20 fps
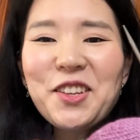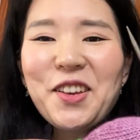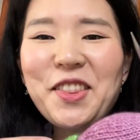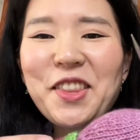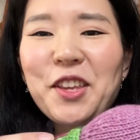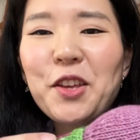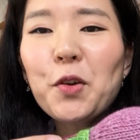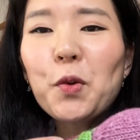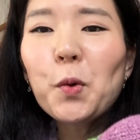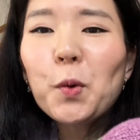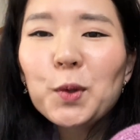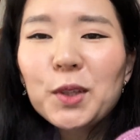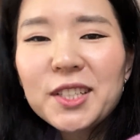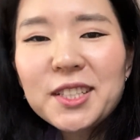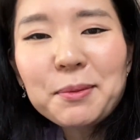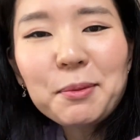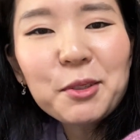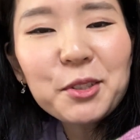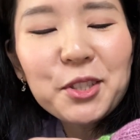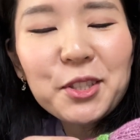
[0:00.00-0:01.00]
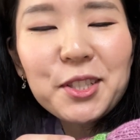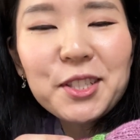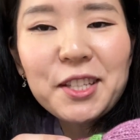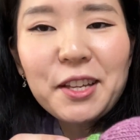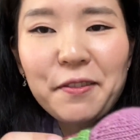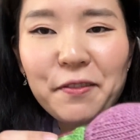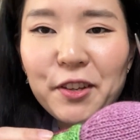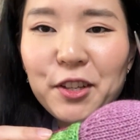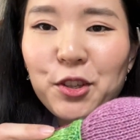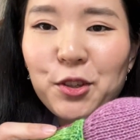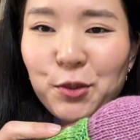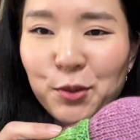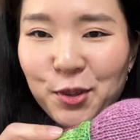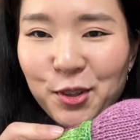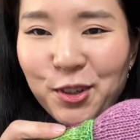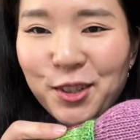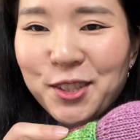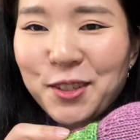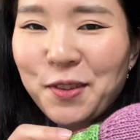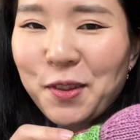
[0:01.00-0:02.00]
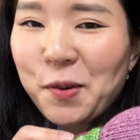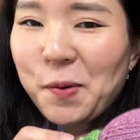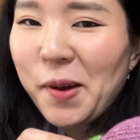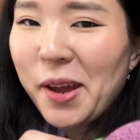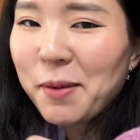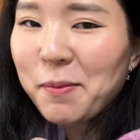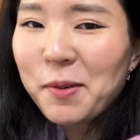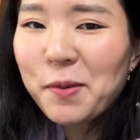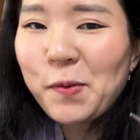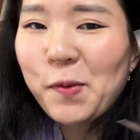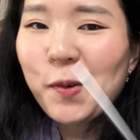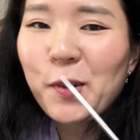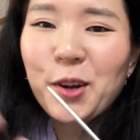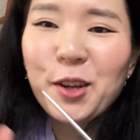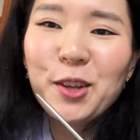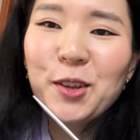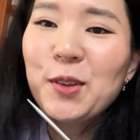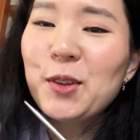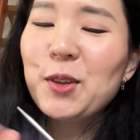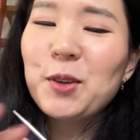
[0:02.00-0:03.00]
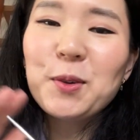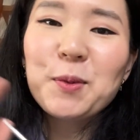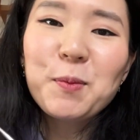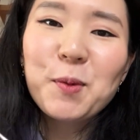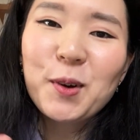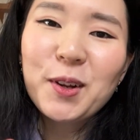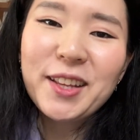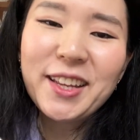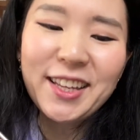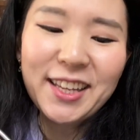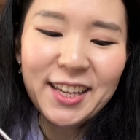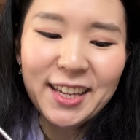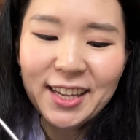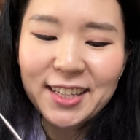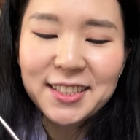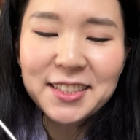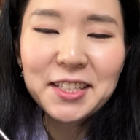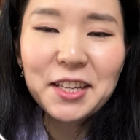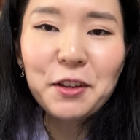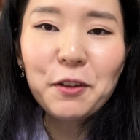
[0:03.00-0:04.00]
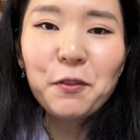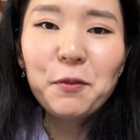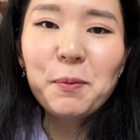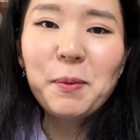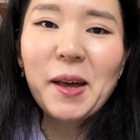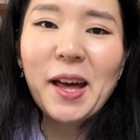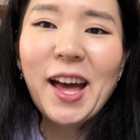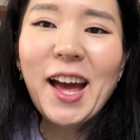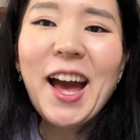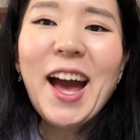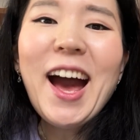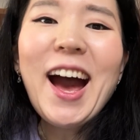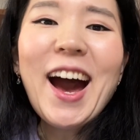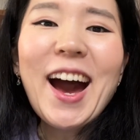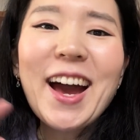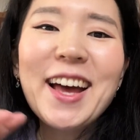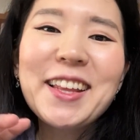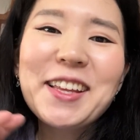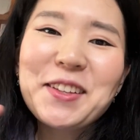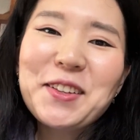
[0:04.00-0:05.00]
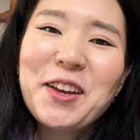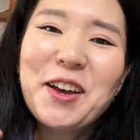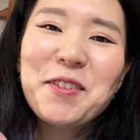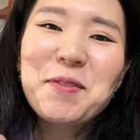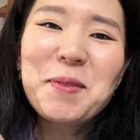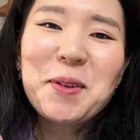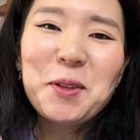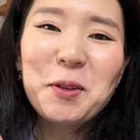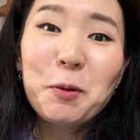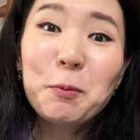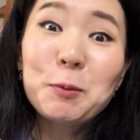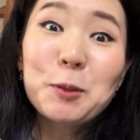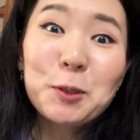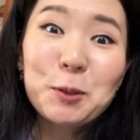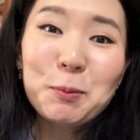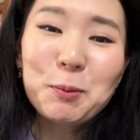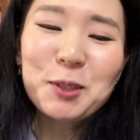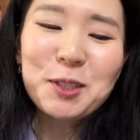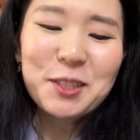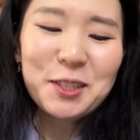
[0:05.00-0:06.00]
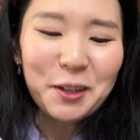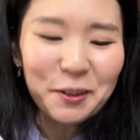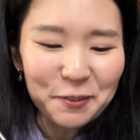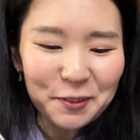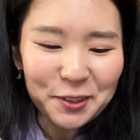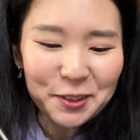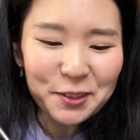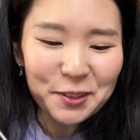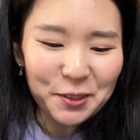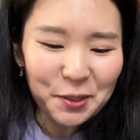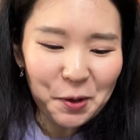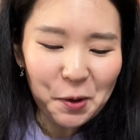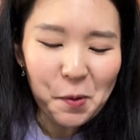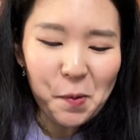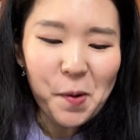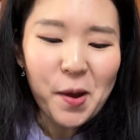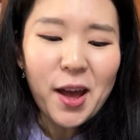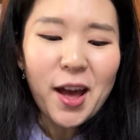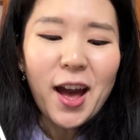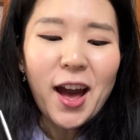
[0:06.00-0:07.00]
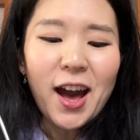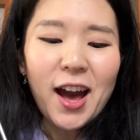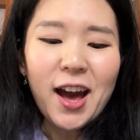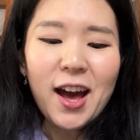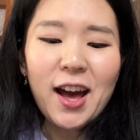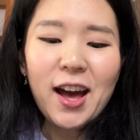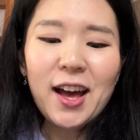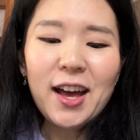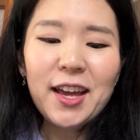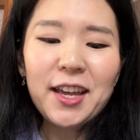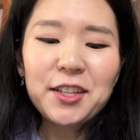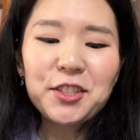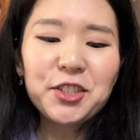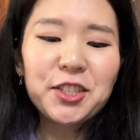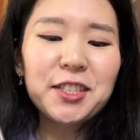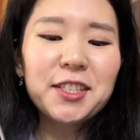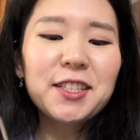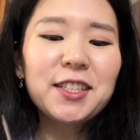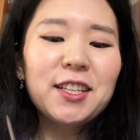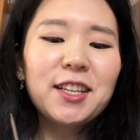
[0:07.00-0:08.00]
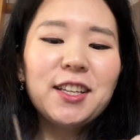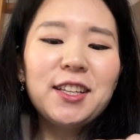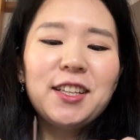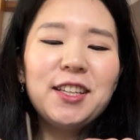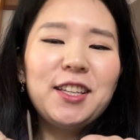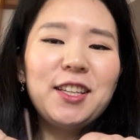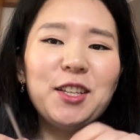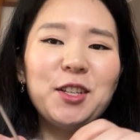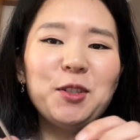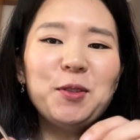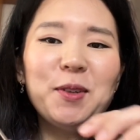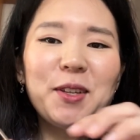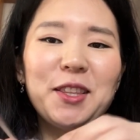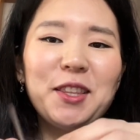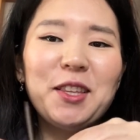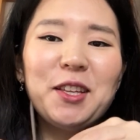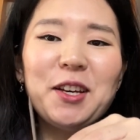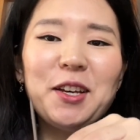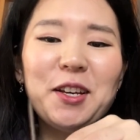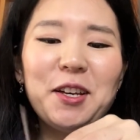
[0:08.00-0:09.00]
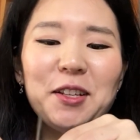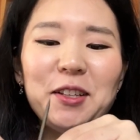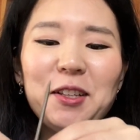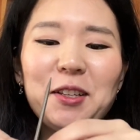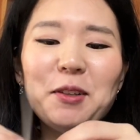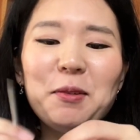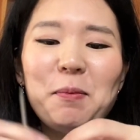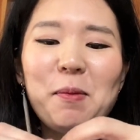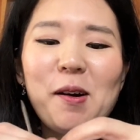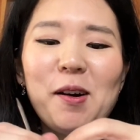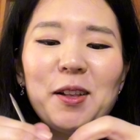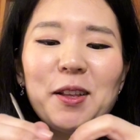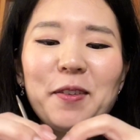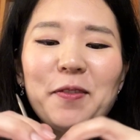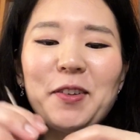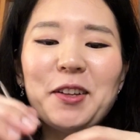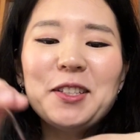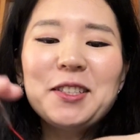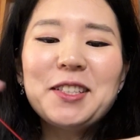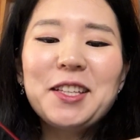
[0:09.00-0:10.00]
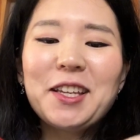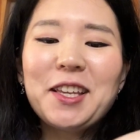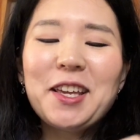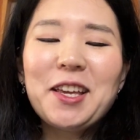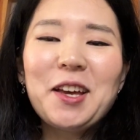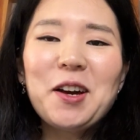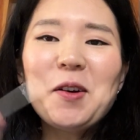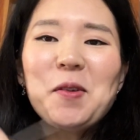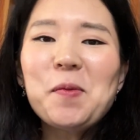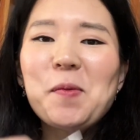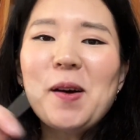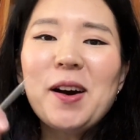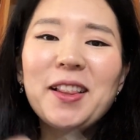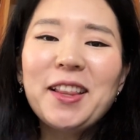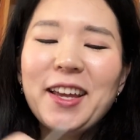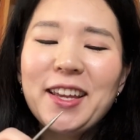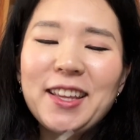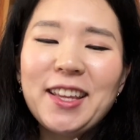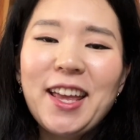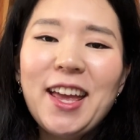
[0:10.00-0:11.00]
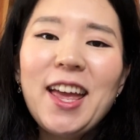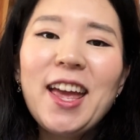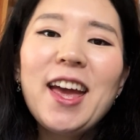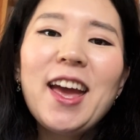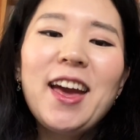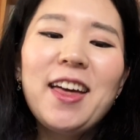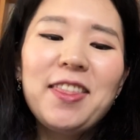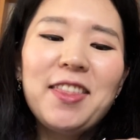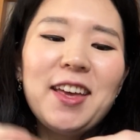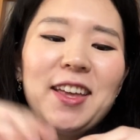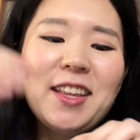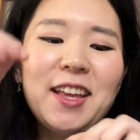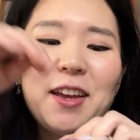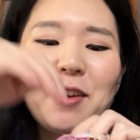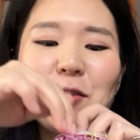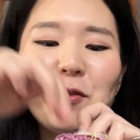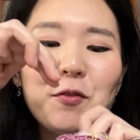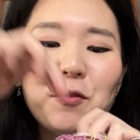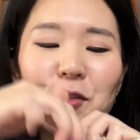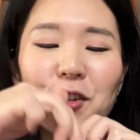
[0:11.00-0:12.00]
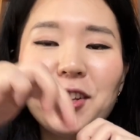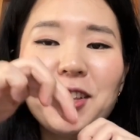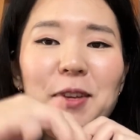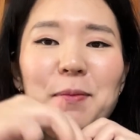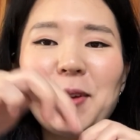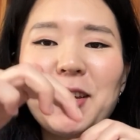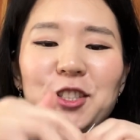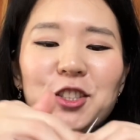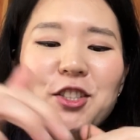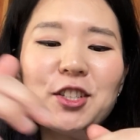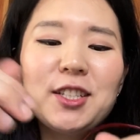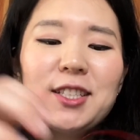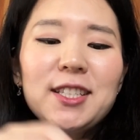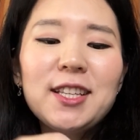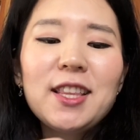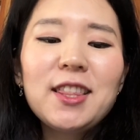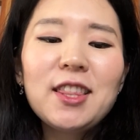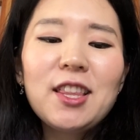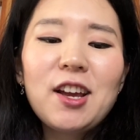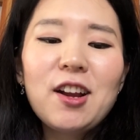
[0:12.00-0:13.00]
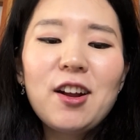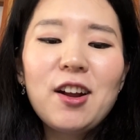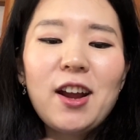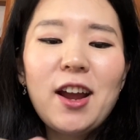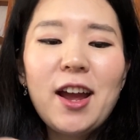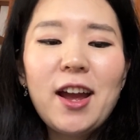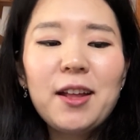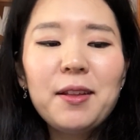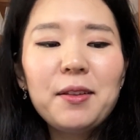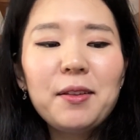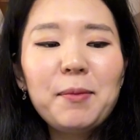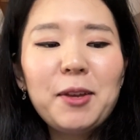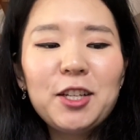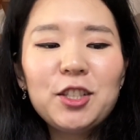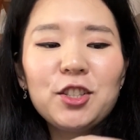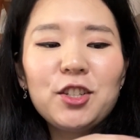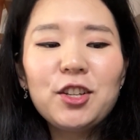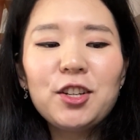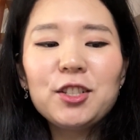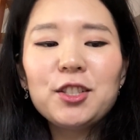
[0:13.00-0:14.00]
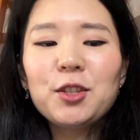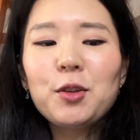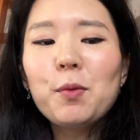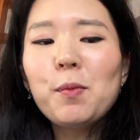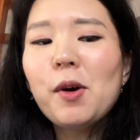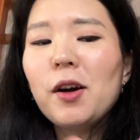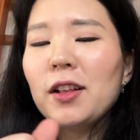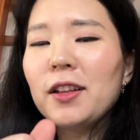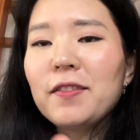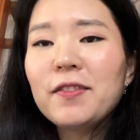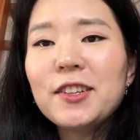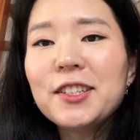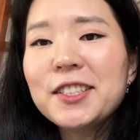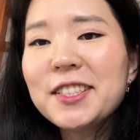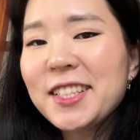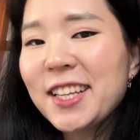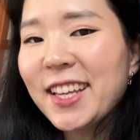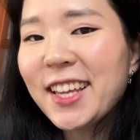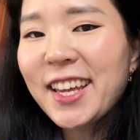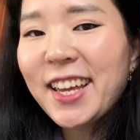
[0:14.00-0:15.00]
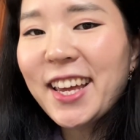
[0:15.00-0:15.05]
I think you're only supposed to stuff it 2/3 of the way before you do more knitting and stuff, but I like to have my gnome super stuffed, so I just deal with the little polyfill sticking out while I knit, and then I really make sure it's in there and make sure there's no polyfill sticking